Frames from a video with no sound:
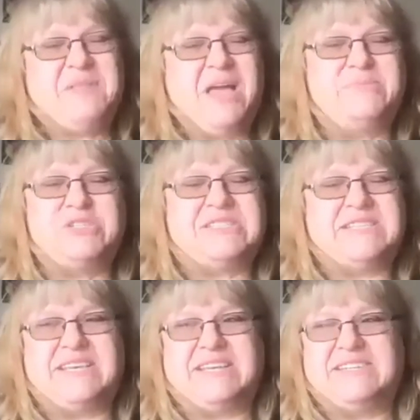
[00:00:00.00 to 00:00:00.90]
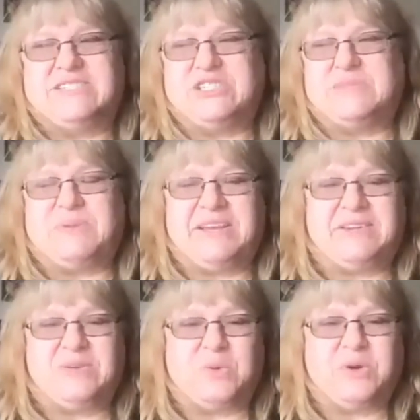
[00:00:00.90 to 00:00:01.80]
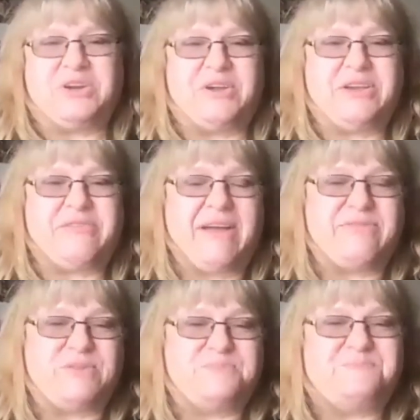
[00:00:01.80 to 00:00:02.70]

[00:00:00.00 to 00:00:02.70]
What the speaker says: I'm just thinking it's just plain ordinary gravel.